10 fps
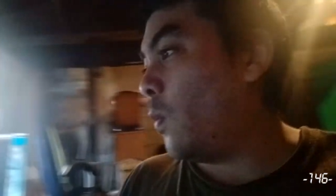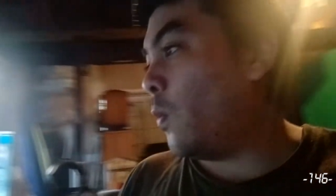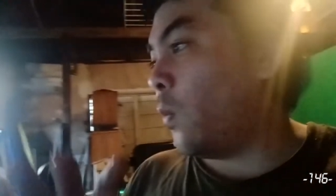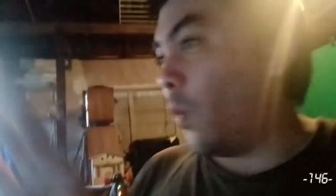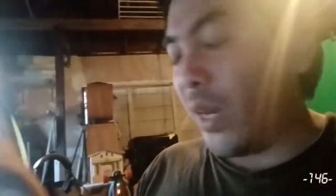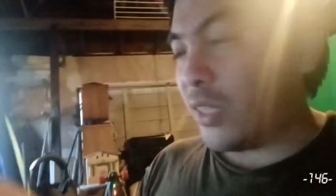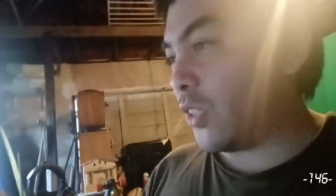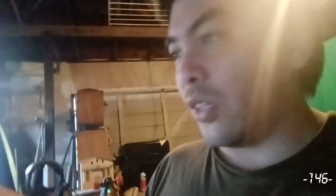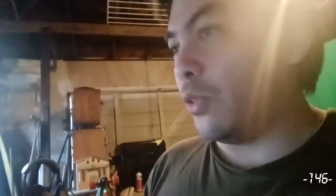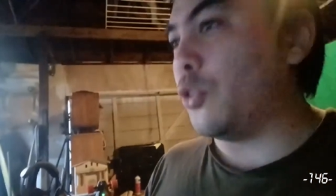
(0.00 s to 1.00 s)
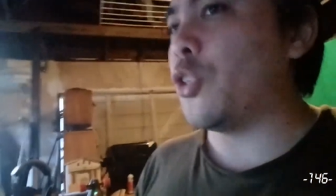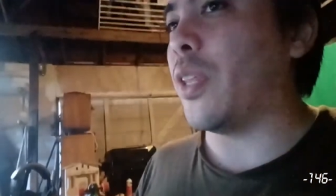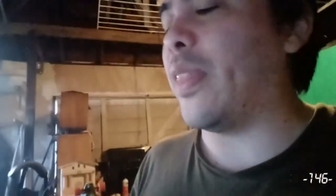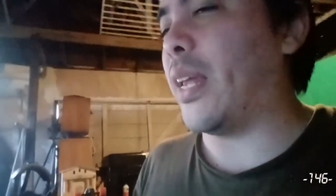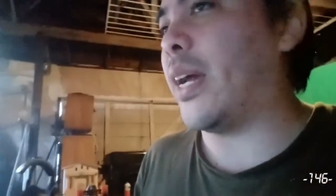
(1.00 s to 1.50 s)
what
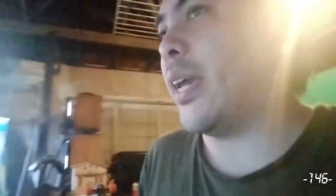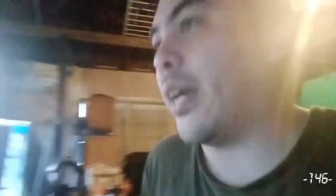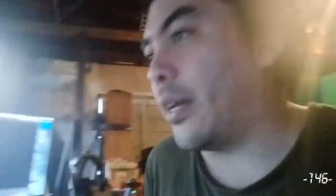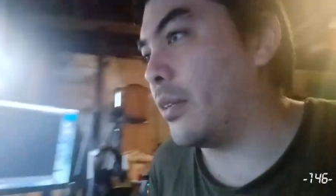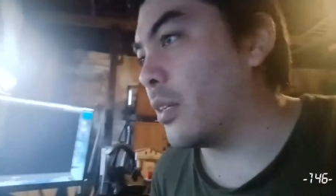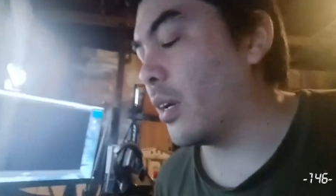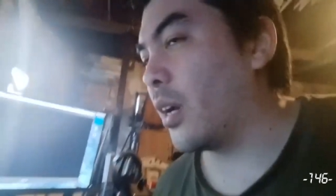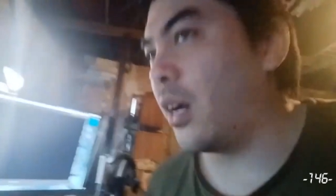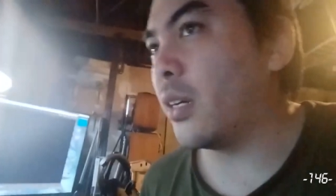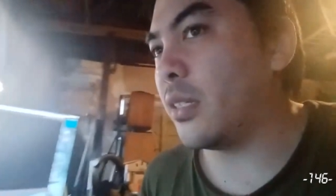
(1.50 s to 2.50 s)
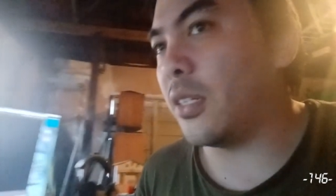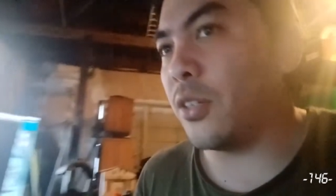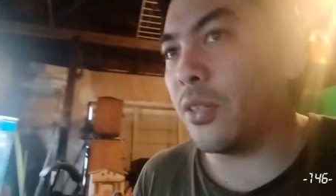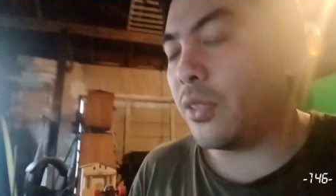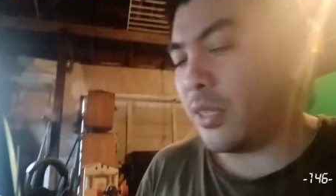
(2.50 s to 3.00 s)
solution that I had concocted
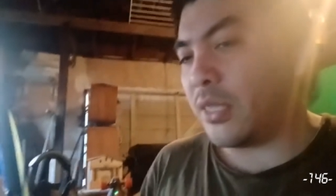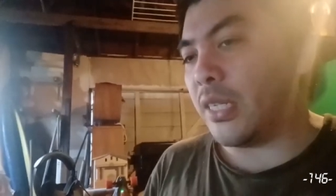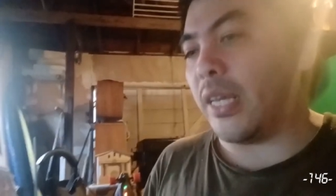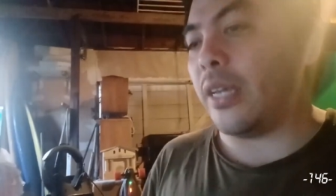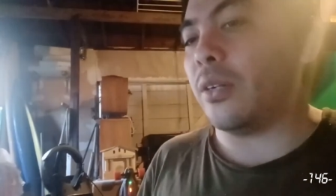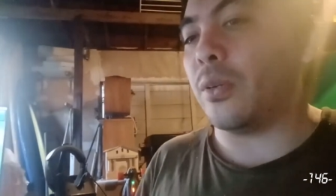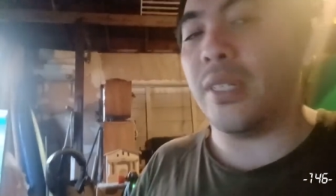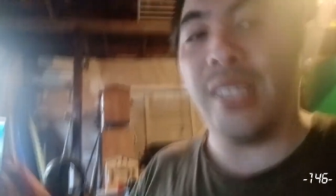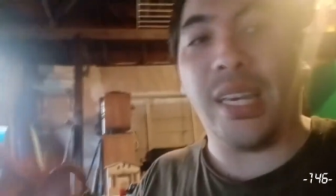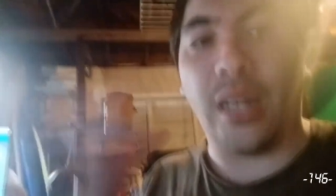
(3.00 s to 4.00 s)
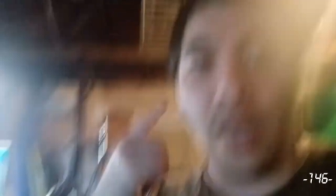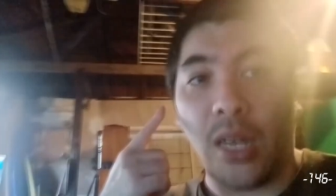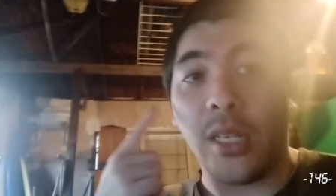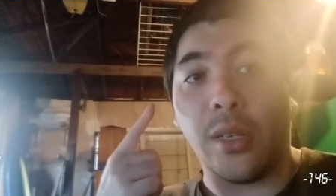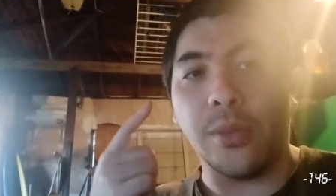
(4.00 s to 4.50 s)
earlier today in order to get
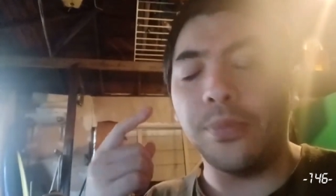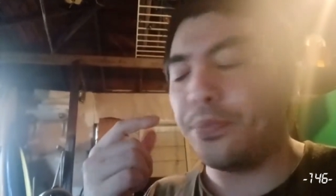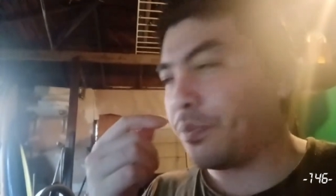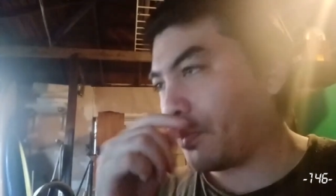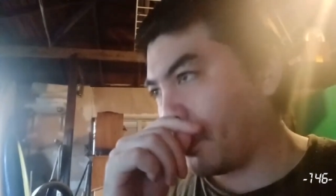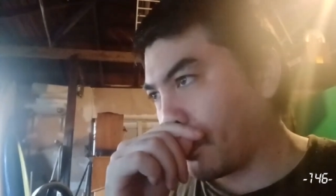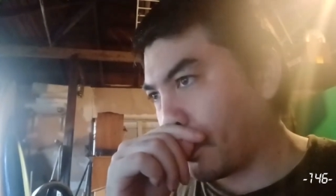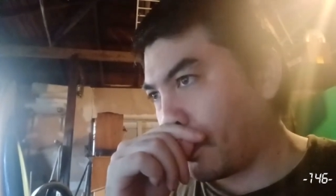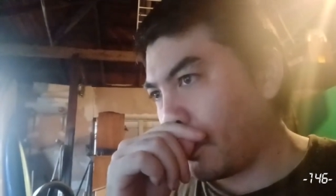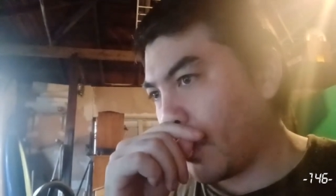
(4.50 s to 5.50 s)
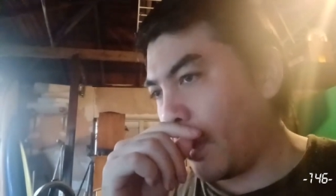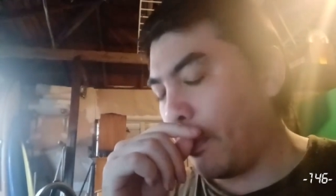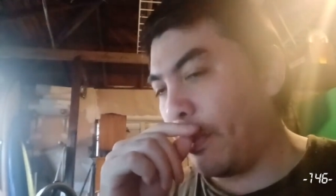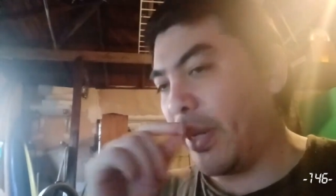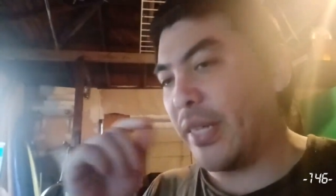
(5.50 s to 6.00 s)
audio,
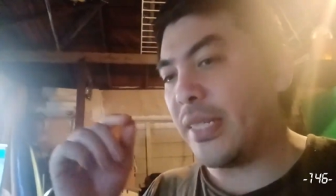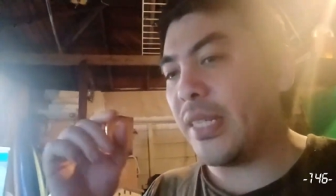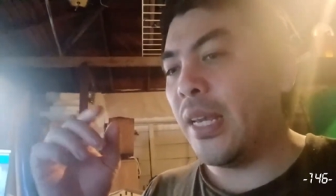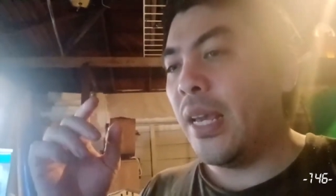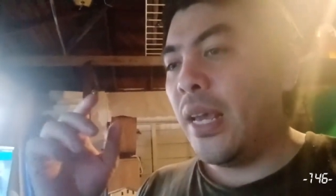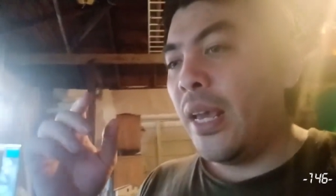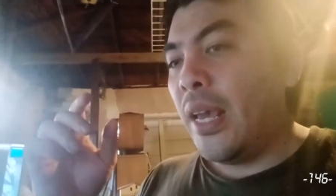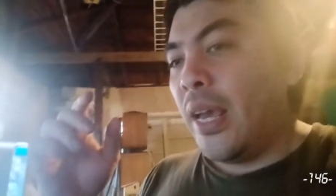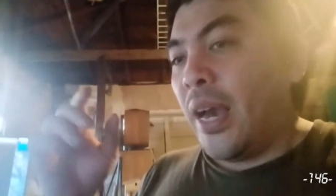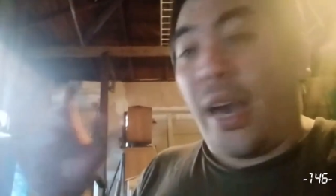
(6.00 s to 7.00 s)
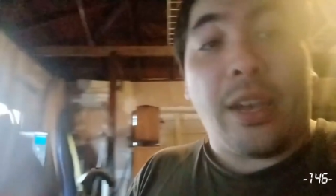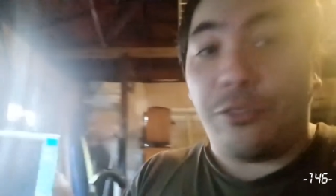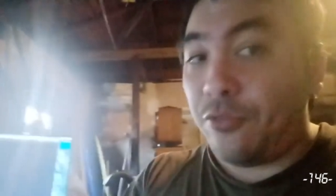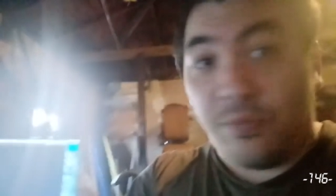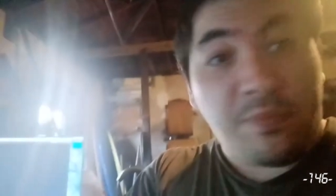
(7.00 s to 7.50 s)
but
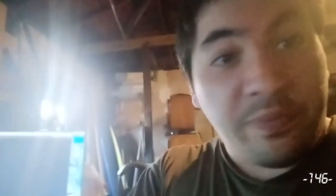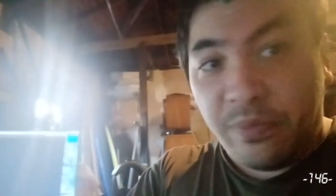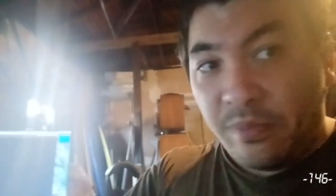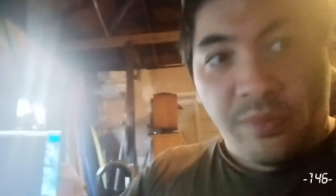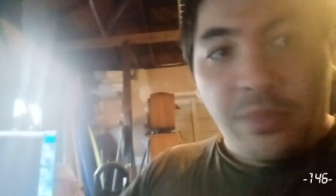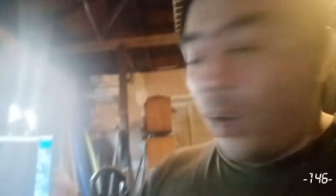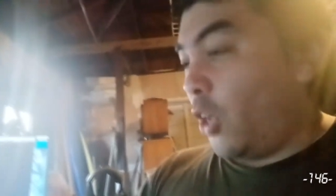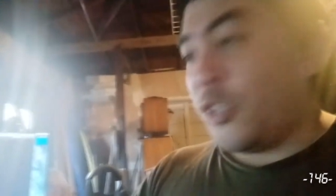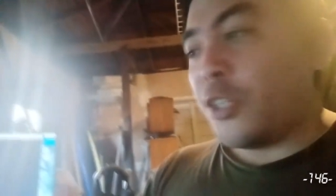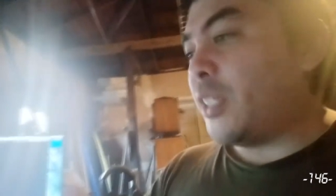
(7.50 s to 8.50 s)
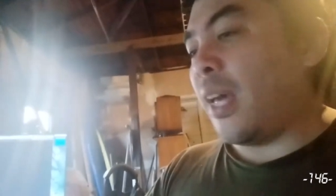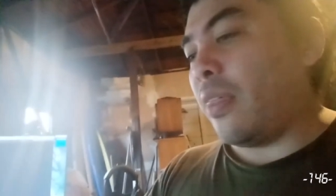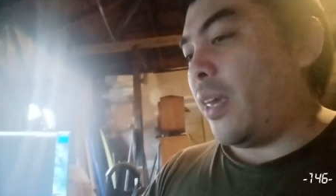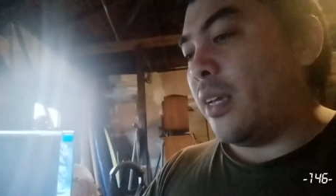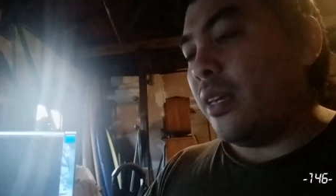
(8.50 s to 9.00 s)
I've altered
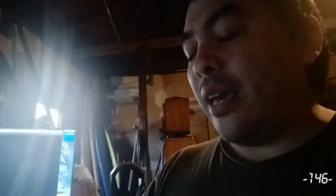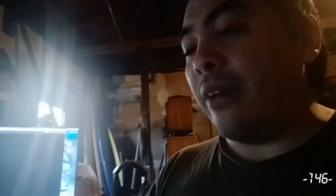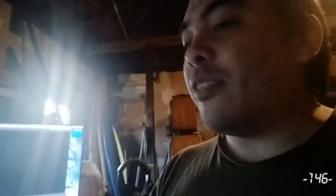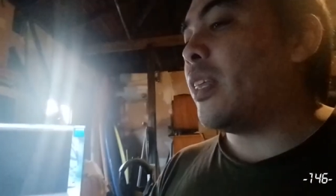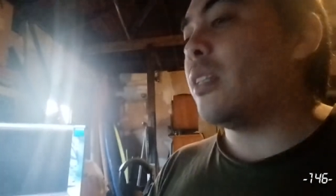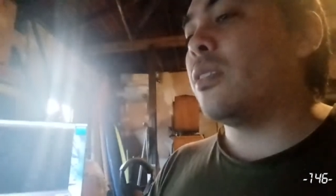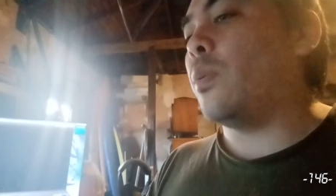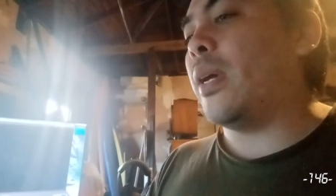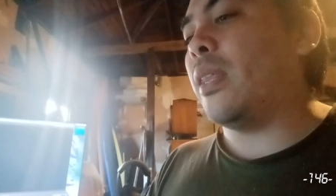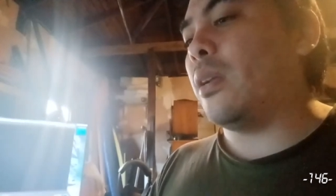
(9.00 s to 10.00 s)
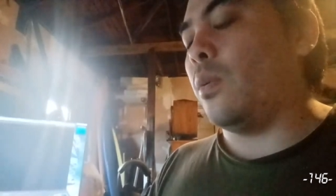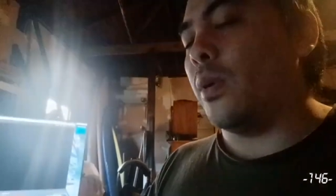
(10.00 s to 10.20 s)
nothing. Everything's the way that it